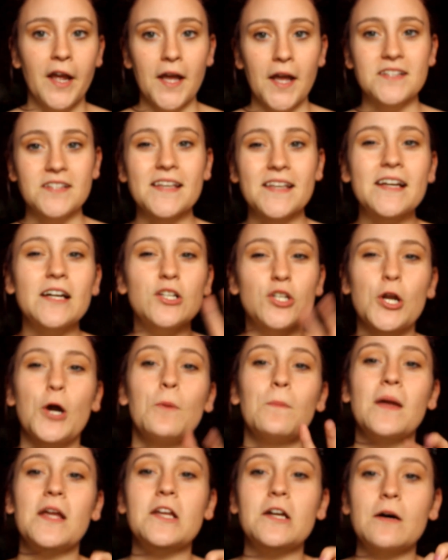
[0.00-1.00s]
It's like a no
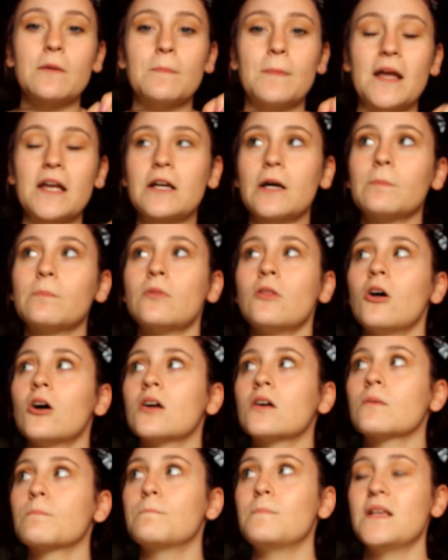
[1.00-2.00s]
makeup
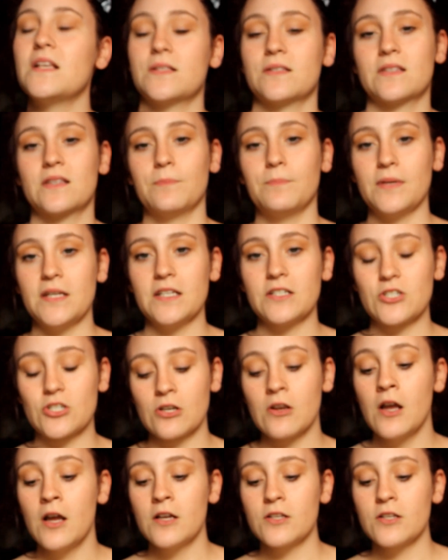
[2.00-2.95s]
look meets the beach.